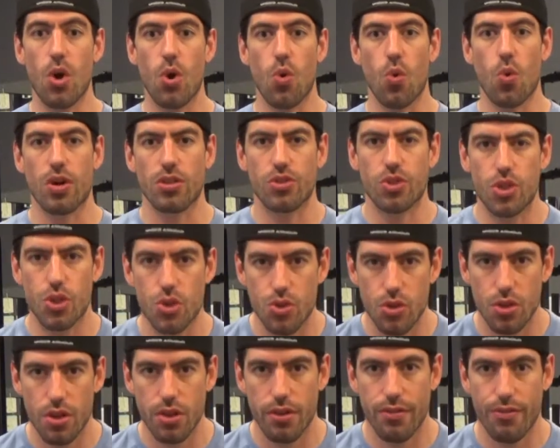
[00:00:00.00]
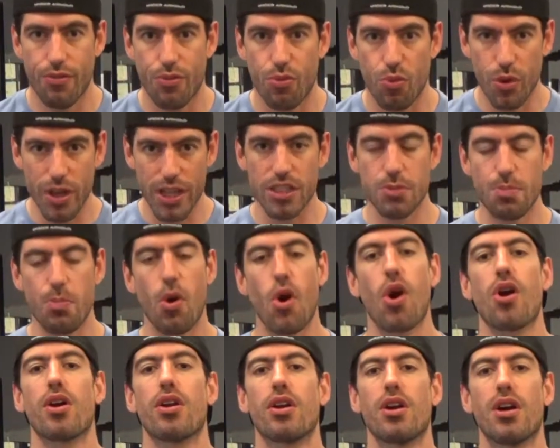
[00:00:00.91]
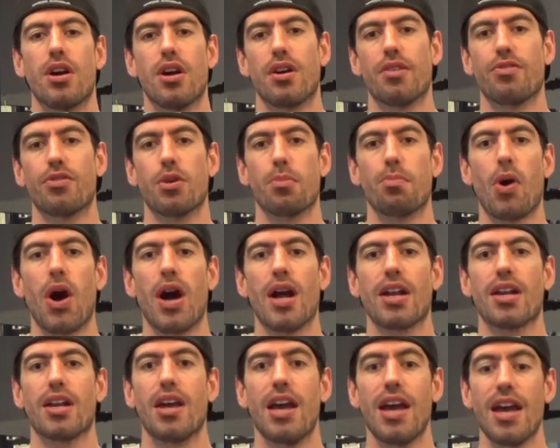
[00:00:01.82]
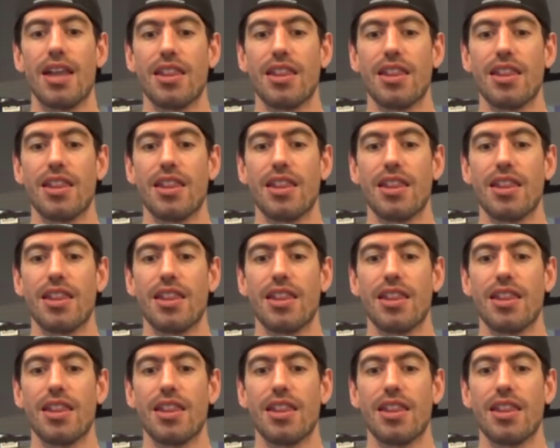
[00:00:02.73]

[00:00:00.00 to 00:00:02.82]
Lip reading: or freeze part of your body.